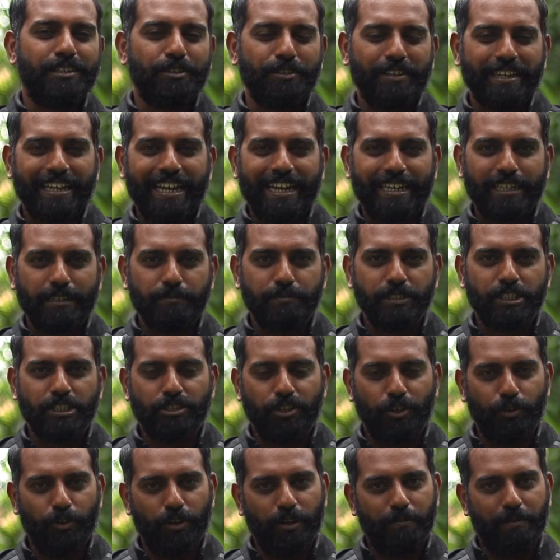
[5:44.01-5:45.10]
to react a bit
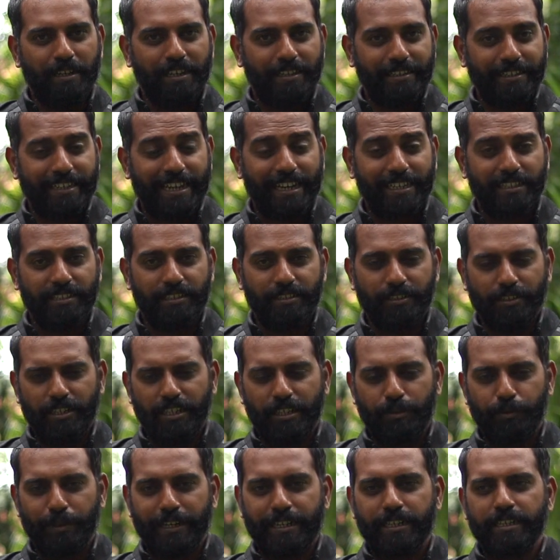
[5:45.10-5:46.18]
slower, but it reacted really
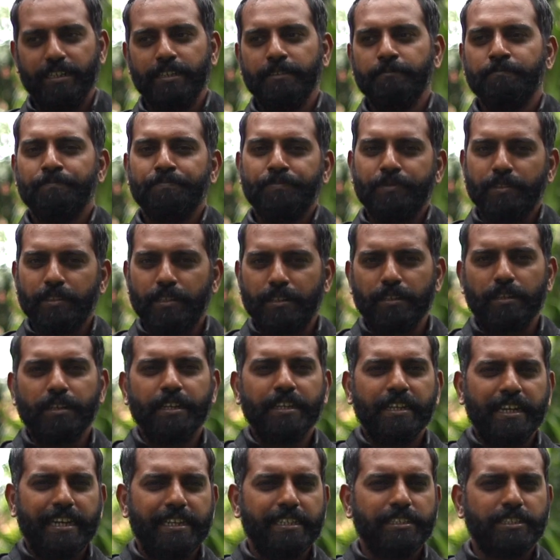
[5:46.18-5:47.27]
quickly. The
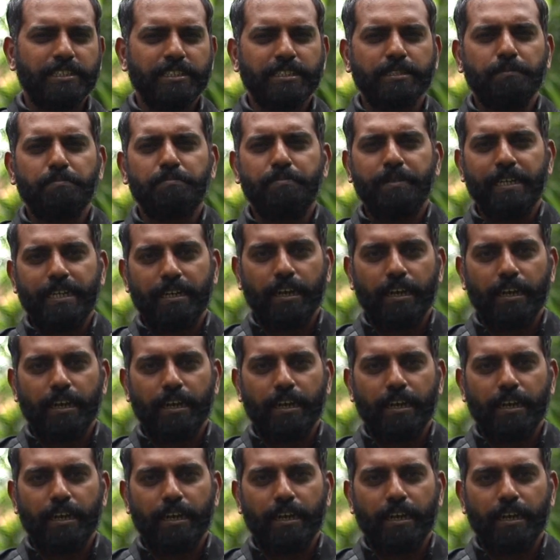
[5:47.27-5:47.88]
turning radius is a bit